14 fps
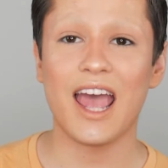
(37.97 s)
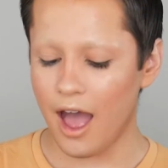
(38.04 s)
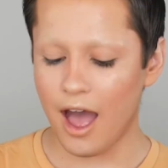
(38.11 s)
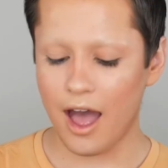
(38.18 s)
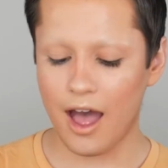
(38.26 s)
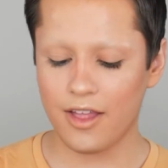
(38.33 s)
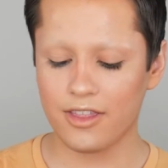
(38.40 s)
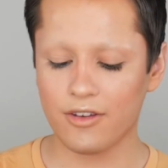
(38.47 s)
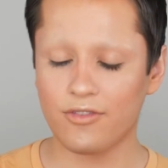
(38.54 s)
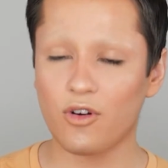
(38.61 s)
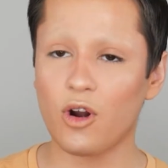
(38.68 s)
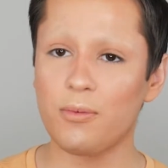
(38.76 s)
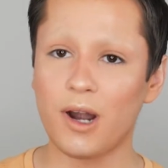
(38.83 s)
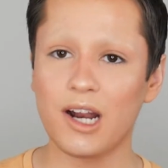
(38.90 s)
The
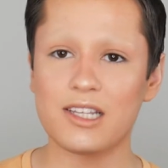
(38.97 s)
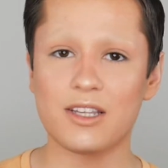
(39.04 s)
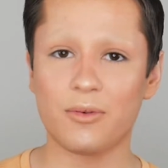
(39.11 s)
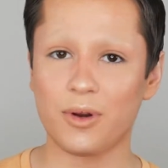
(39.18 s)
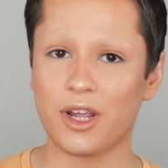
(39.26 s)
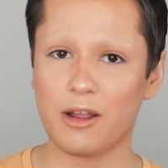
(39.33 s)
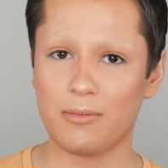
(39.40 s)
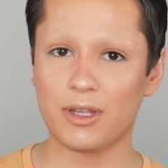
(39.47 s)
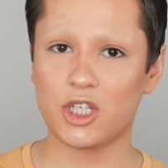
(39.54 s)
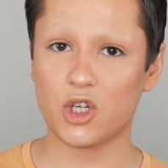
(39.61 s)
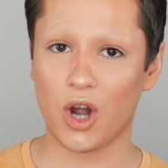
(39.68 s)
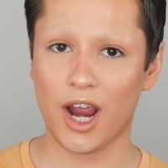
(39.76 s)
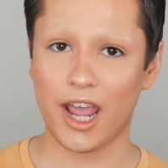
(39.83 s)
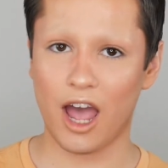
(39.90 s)
4 products that we're going to be
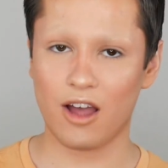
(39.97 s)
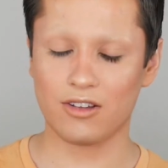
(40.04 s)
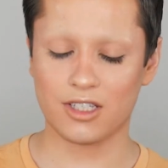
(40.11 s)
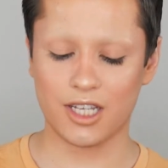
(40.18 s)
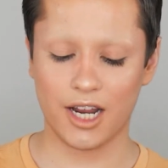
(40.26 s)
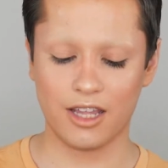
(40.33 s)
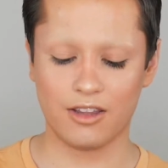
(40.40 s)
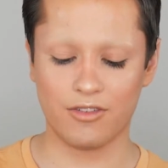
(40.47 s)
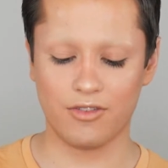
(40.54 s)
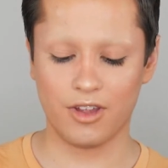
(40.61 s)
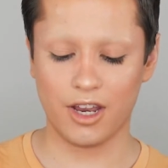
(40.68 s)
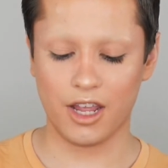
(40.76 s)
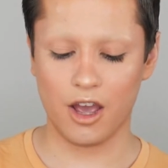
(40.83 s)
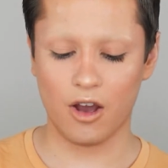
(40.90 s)
trying out today in the
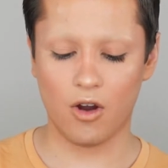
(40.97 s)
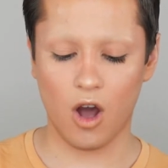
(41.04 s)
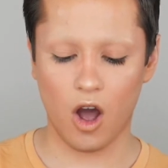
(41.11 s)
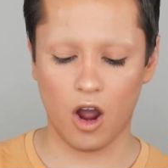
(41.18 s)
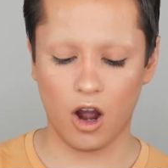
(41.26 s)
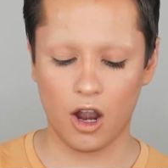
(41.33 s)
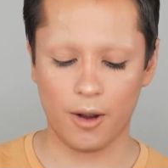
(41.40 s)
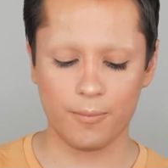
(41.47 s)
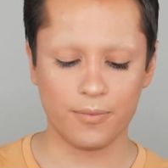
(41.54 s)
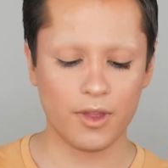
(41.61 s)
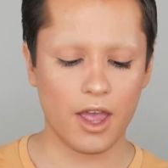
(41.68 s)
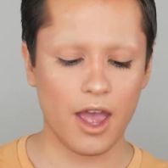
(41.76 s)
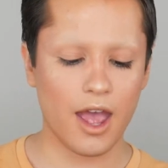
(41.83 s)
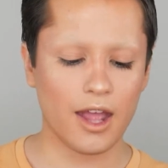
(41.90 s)
video are
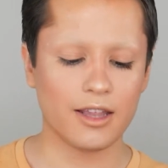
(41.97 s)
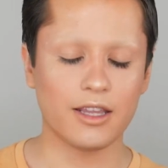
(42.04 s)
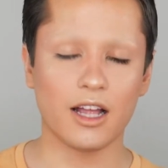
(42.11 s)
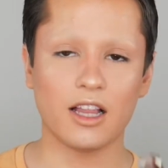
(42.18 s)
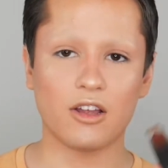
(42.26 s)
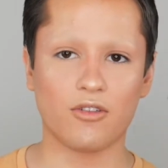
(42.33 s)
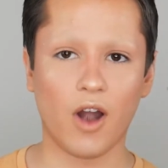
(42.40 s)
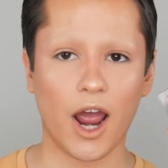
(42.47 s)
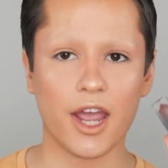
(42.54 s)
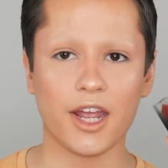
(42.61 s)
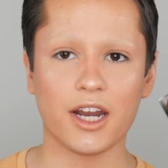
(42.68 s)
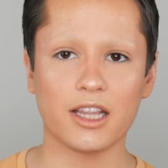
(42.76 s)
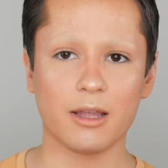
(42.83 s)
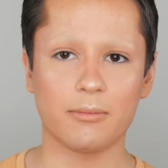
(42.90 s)
the
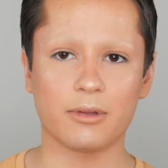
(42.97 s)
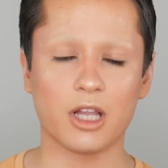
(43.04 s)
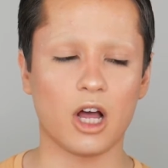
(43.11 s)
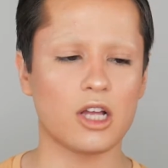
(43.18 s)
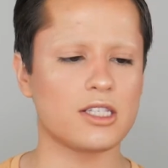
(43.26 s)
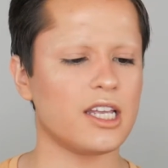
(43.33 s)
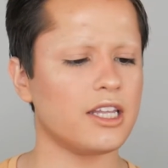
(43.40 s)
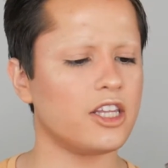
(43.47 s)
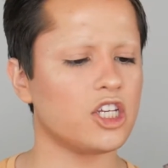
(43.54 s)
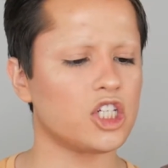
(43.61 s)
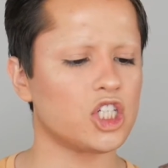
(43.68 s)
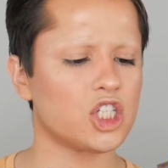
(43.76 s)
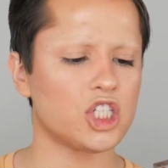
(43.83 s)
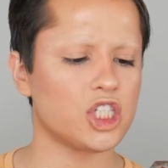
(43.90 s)
Riot lip gloss in the
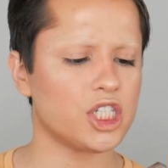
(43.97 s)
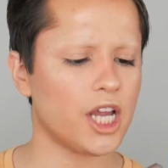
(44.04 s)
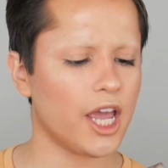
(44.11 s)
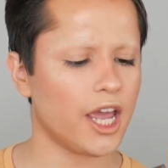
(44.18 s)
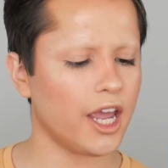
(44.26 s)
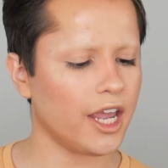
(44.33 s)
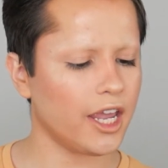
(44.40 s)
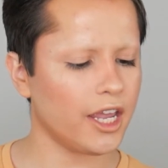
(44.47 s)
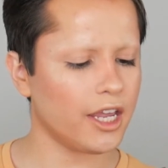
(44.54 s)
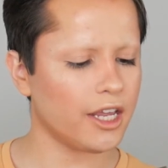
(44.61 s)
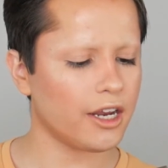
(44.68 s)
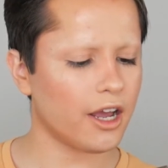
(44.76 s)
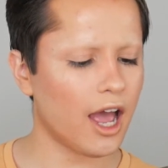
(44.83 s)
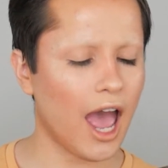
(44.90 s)

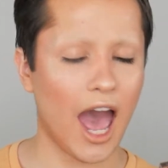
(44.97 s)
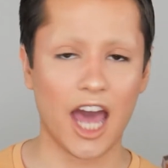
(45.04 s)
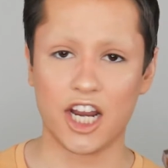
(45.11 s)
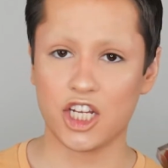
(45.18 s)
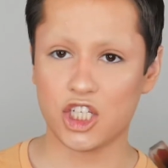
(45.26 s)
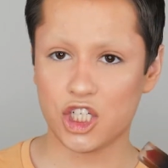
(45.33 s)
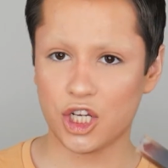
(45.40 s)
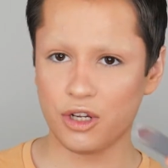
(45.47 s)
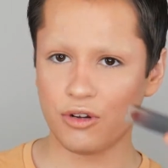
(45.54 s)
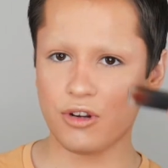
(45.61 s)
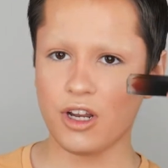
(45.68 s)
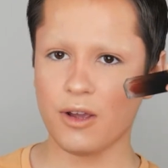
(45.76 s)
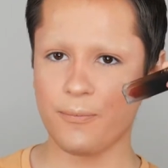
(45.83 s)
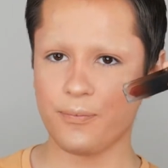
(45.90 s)
shade
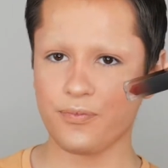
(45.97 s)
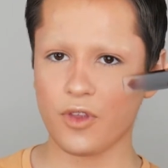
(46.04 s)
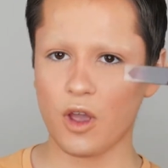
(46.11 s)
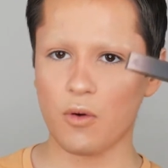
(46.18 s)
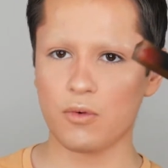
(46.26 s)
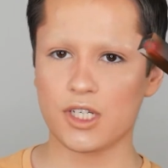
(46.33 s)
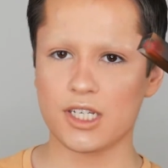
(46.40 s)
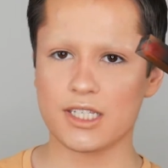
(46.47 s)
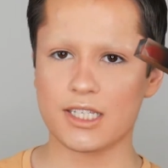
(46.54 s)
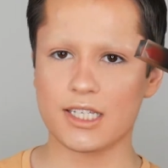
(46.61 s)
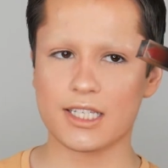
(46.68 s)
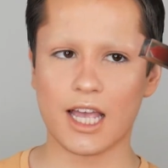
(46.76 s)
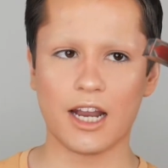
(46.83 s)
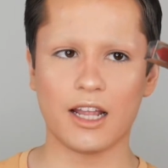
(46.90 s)
Attitude, which is
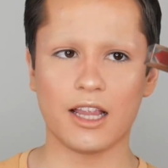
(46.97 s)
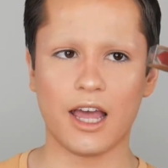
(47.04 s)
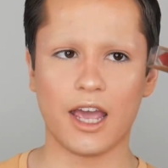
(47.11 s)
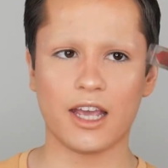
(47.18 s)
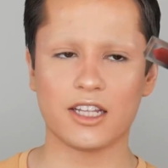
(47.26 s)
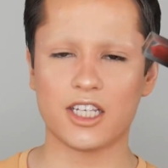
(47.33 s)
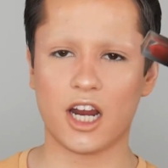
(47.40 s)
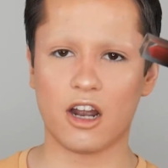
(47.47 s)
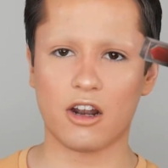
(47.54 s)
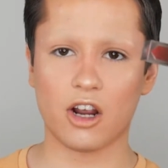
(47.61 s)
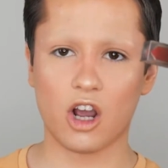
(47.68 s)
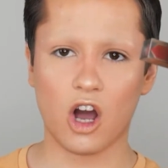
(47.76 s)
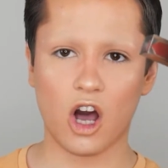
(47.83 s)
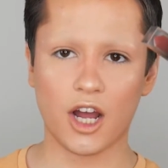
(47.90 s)
this kind of like
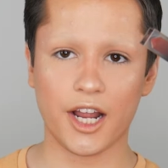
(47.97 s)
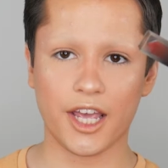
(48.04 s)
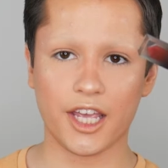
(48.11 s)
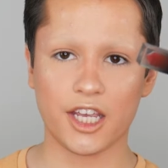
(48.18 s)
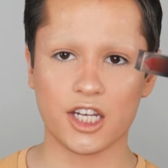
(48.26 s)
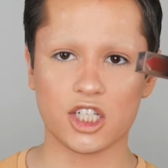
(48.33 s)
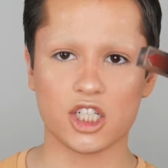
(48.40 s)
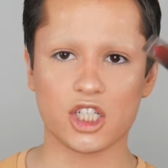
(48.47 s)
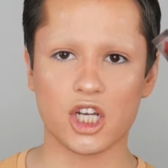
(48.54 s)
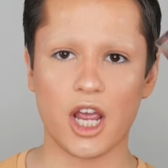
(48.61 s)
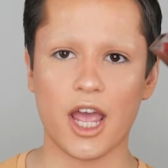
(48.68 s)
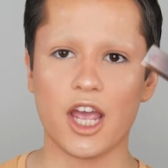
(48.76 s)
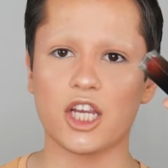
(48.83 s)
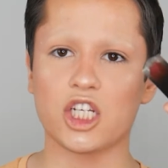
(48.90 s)
terracotta-ish
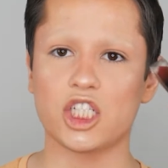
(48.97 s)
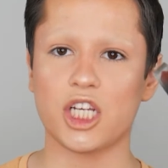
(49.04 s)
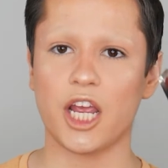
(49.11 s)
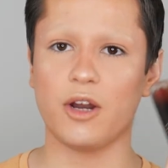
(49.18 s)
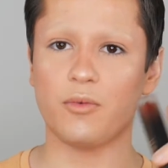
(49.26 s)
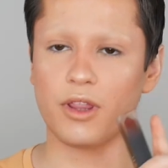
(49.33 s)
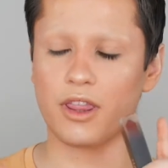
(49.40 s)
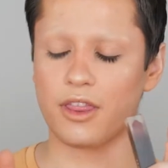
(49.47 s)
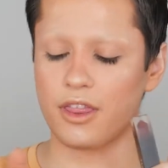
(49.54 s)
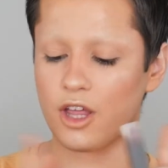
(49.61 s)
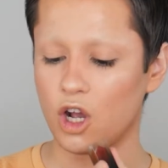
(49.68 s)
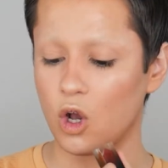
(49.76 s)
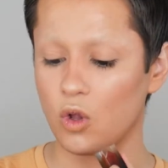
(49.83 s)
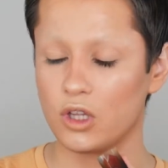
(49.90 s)
shade
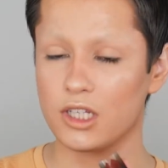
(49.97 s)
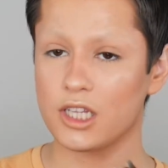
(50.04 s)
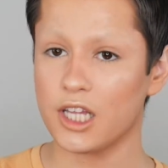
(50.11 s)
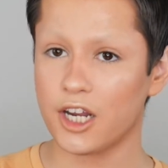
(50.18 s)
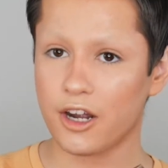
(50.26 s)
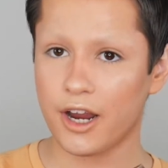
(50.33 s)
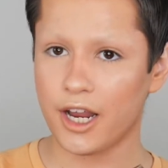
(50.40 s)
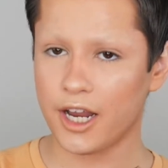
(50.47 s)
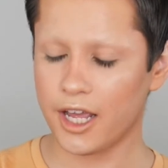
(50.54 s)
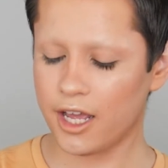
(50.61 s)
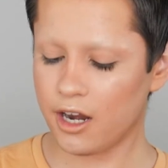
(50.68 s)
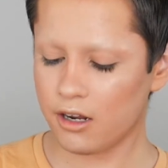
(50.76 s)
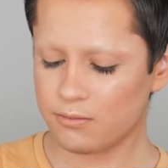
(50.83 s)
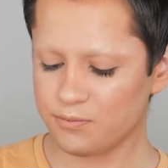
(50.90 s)
with gold glitter in
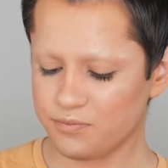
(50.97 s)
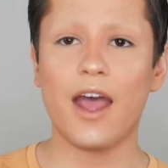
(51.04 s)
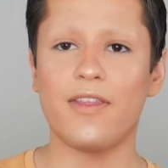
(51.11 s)
it.